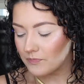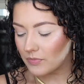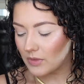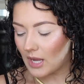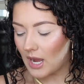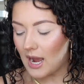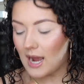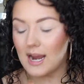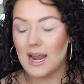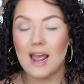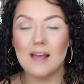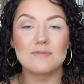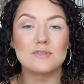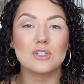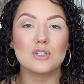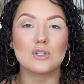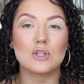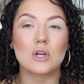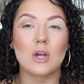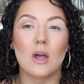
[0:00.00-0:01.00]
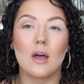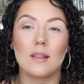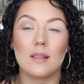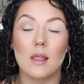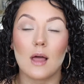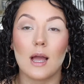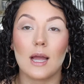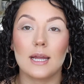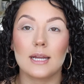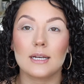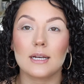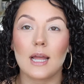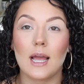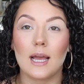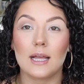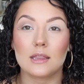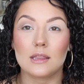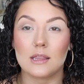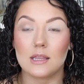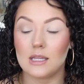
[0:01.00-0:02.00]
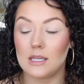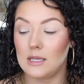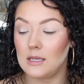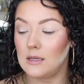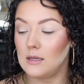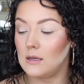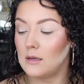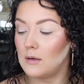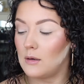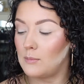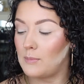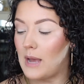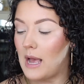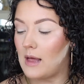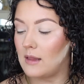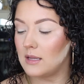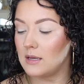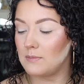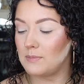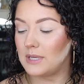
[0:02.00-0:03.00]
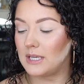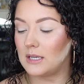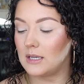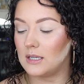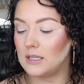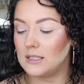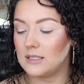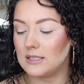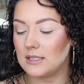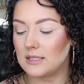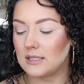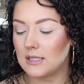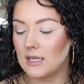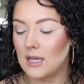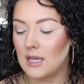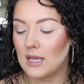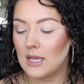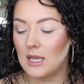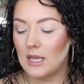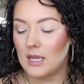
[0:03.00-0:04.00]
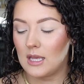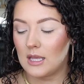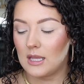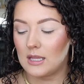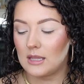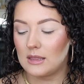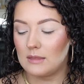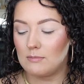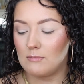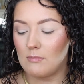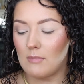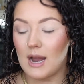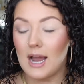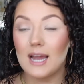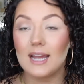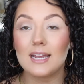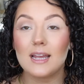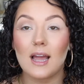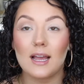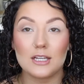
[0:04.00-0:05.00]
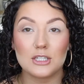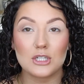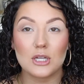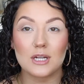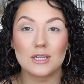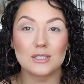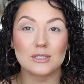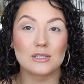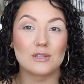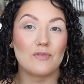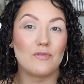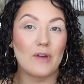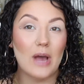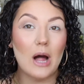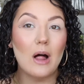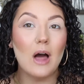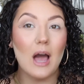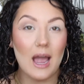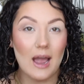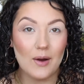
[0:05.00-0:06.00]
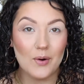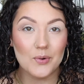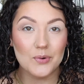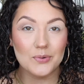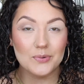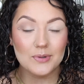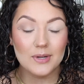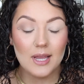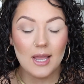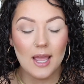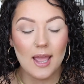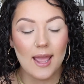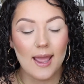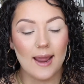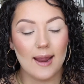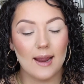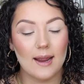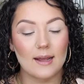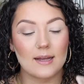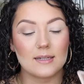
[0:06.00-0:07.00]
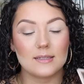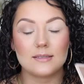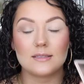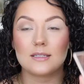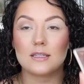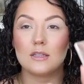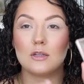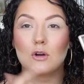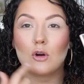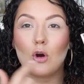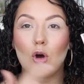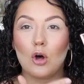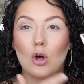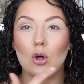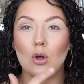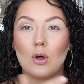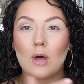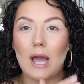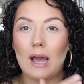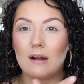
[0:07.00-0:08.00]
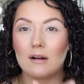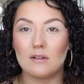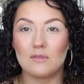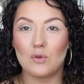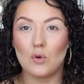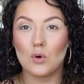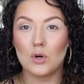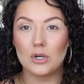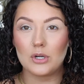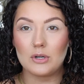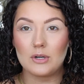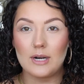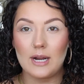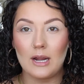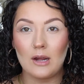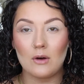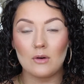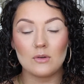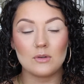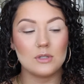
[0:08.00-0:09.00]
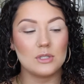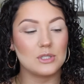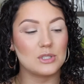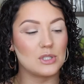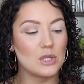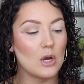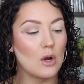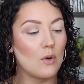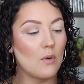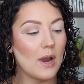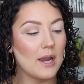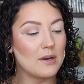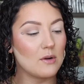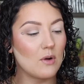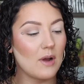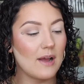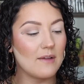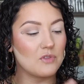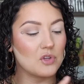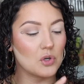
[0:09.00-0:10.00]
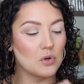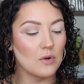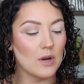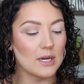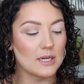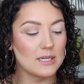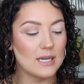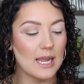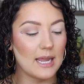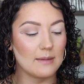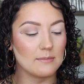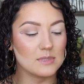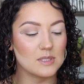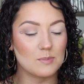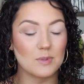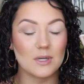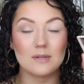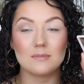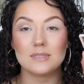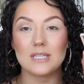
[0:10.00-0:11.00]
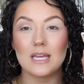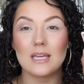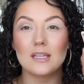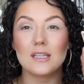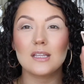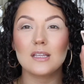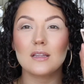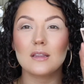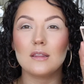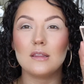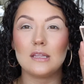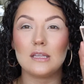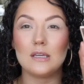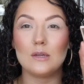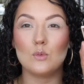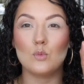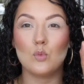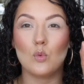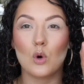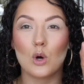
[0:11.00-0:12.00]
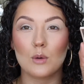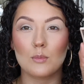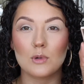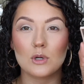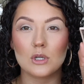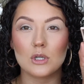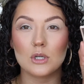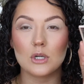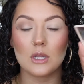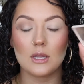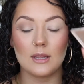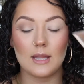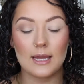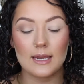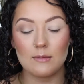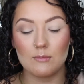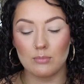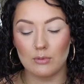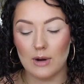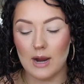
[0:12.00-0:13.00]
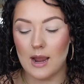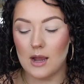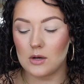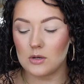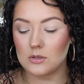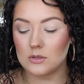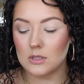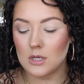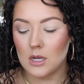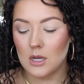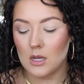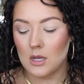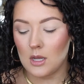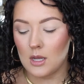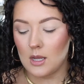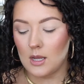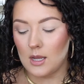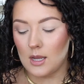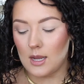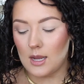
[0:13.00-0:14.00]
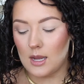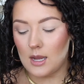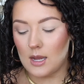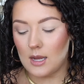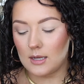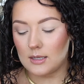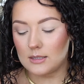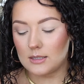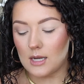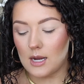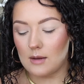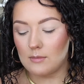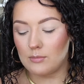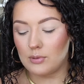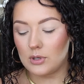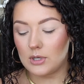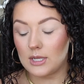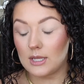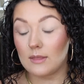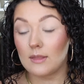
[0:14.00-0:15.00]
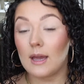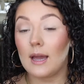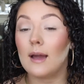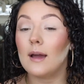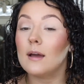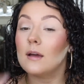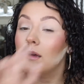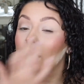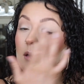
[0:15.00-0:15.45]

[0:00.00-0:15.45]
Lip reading: I have to look online at the palette because my eyeshadows fell out and they're all out of order now. So I don't have the correct names, but I'm taking the warmer light brown and I'm putting that